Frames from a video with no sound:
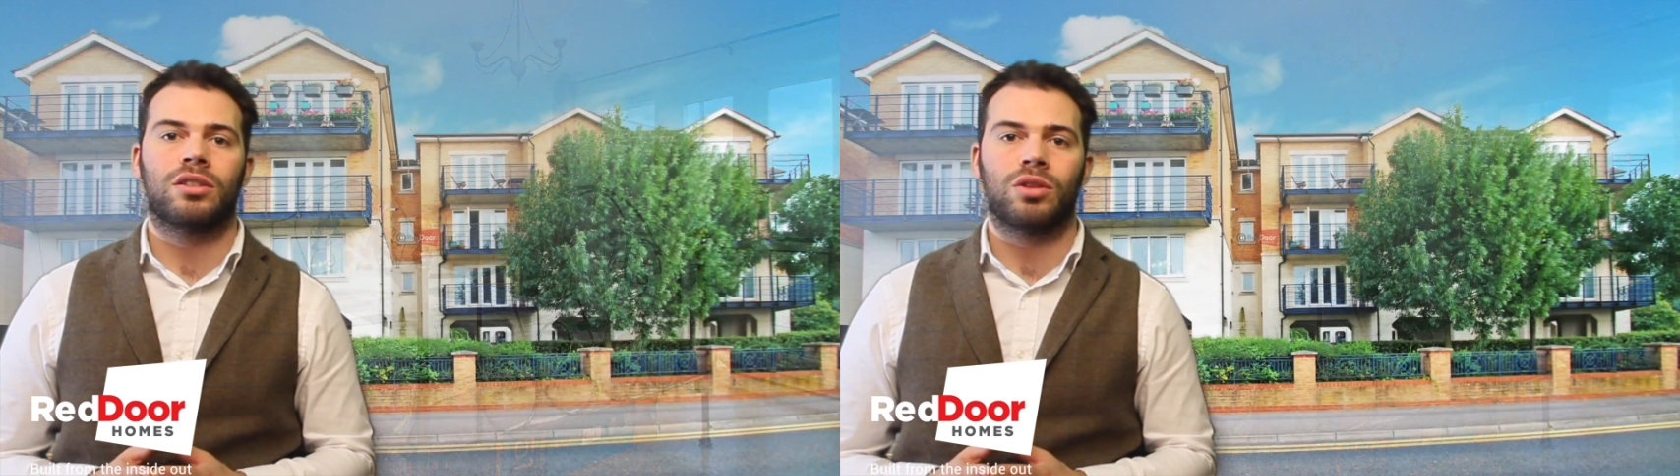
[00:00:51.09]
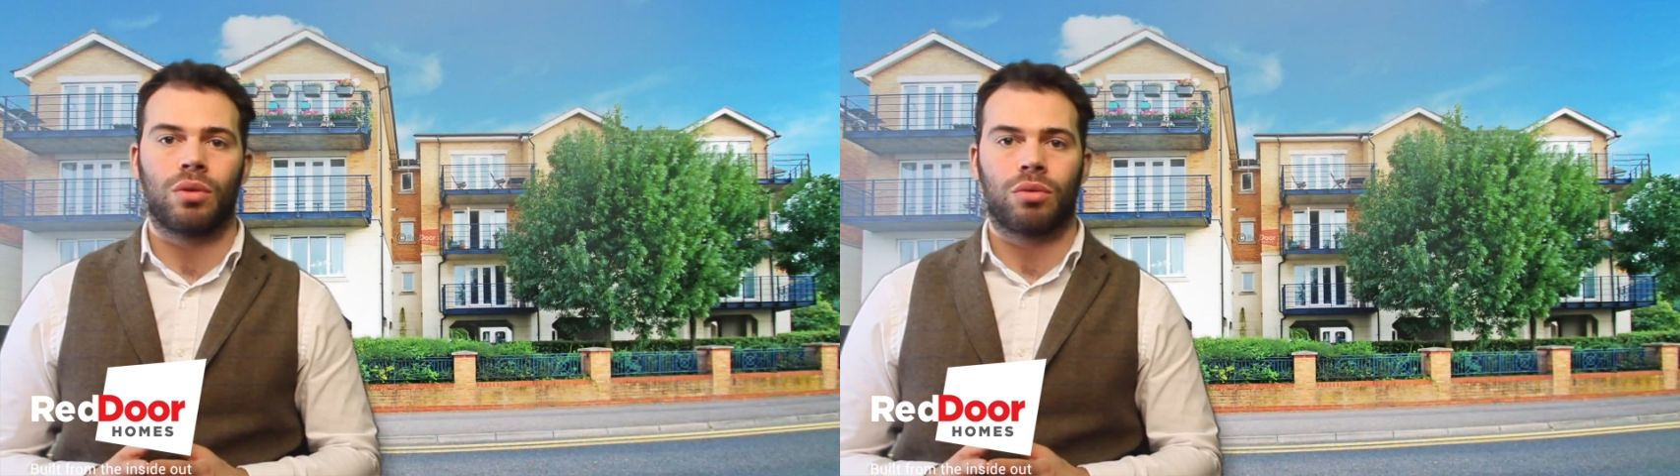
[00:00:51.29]

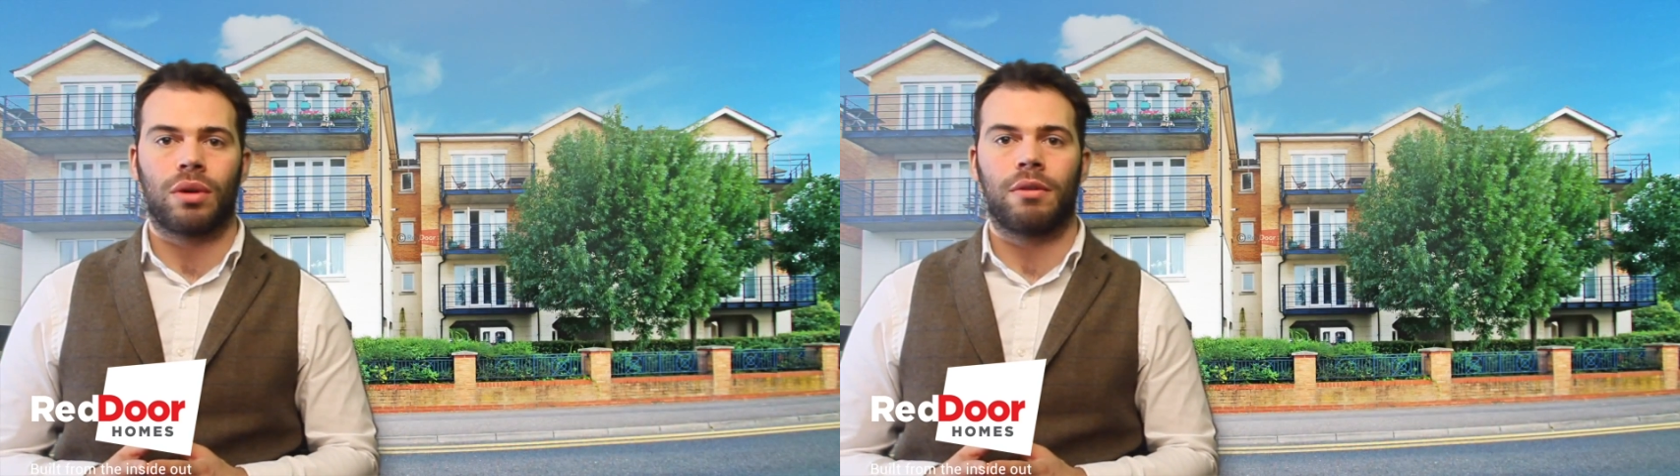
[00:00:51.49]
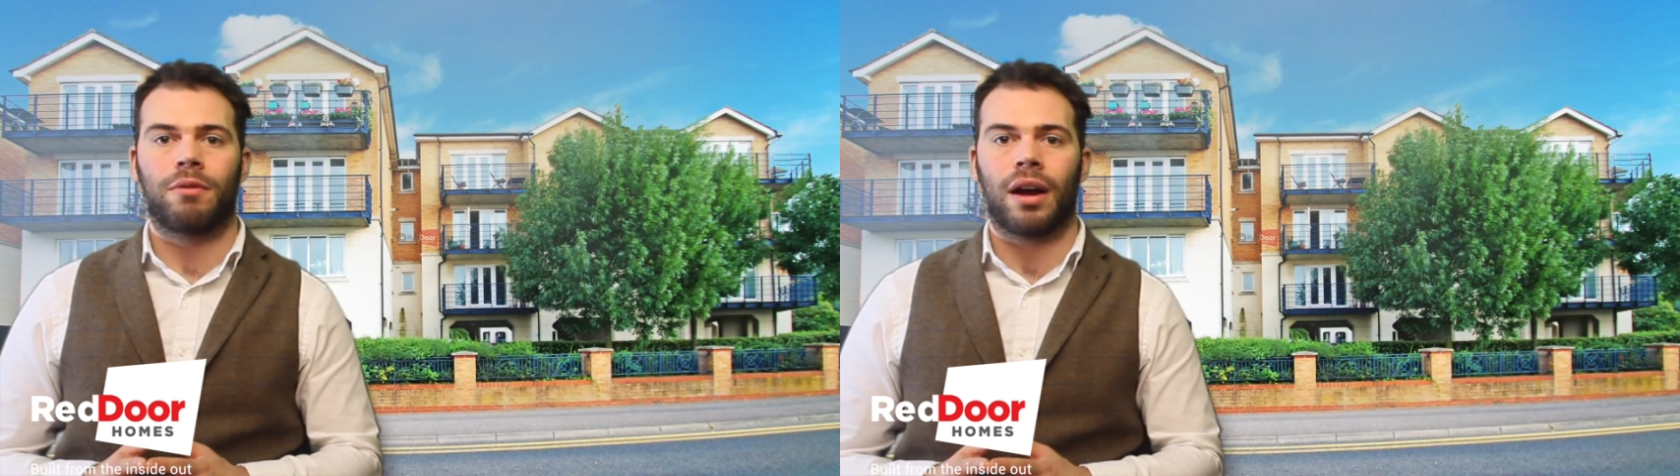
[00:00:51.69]
at
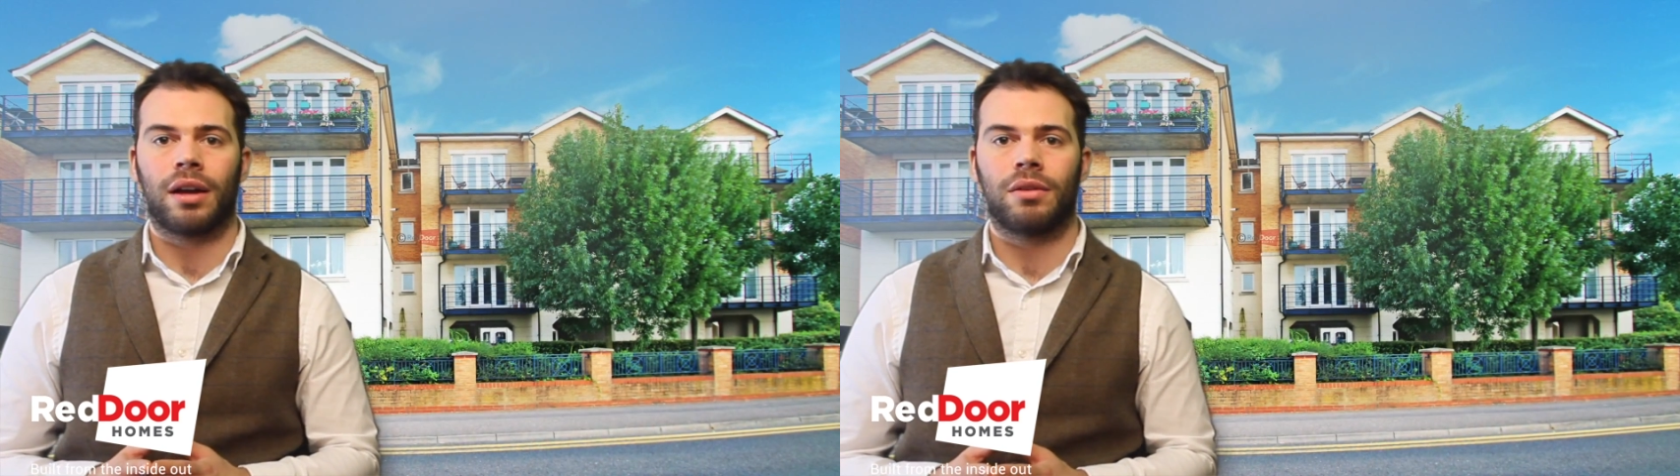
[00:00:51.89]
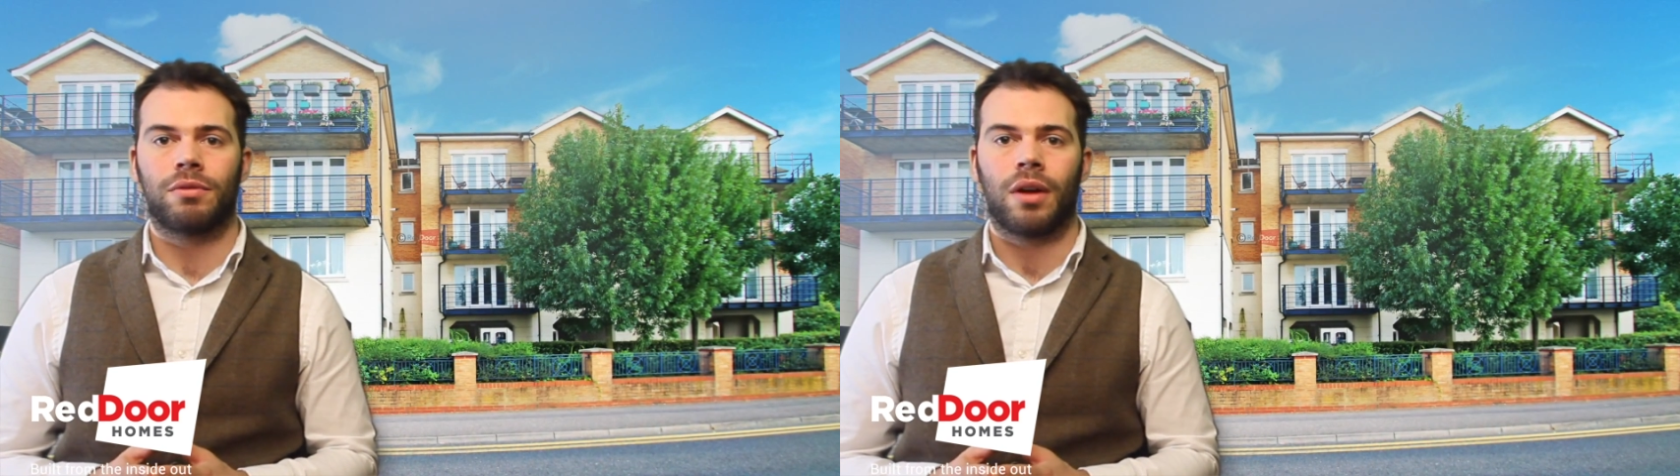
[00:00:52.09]

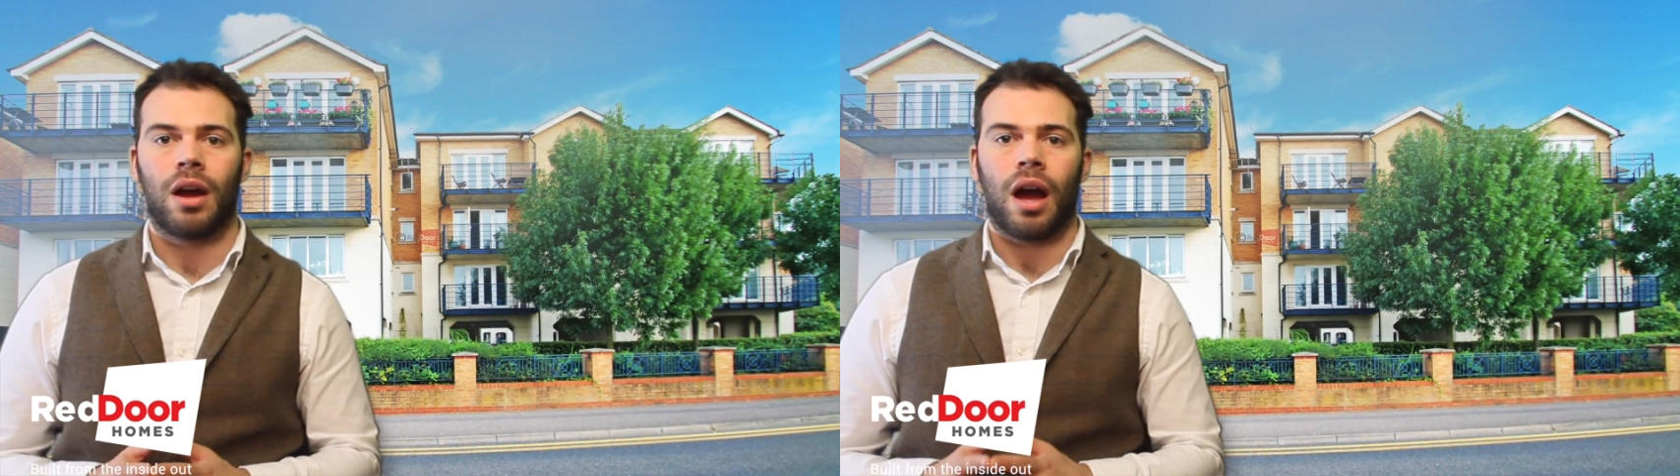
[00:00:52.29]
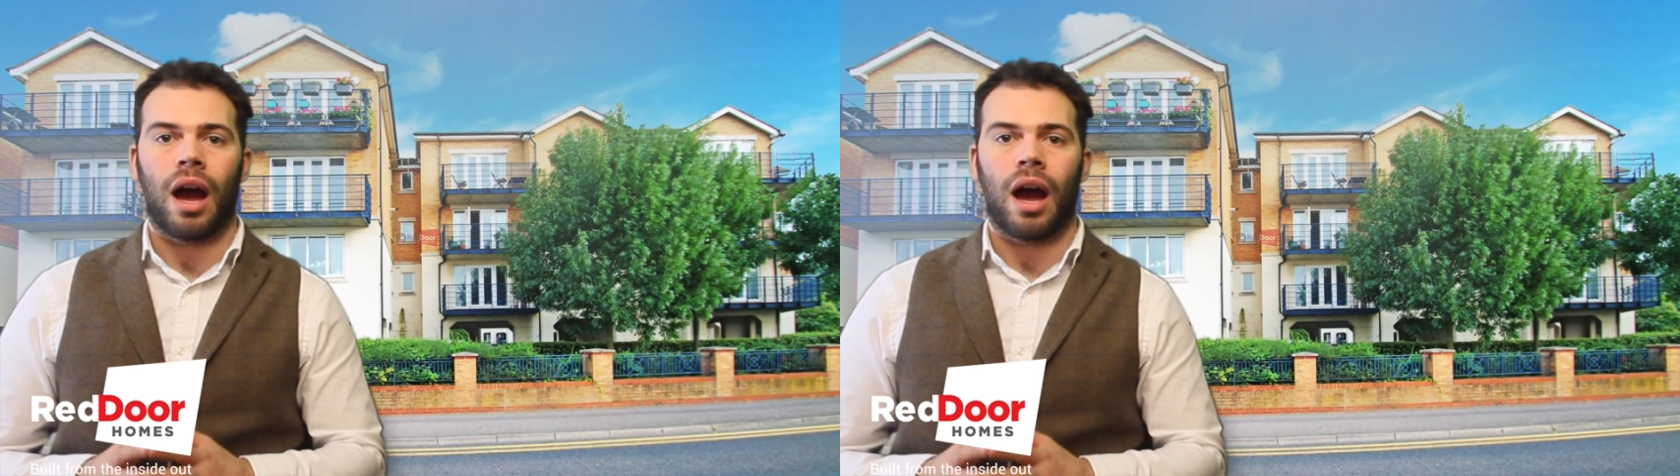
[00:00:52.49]
235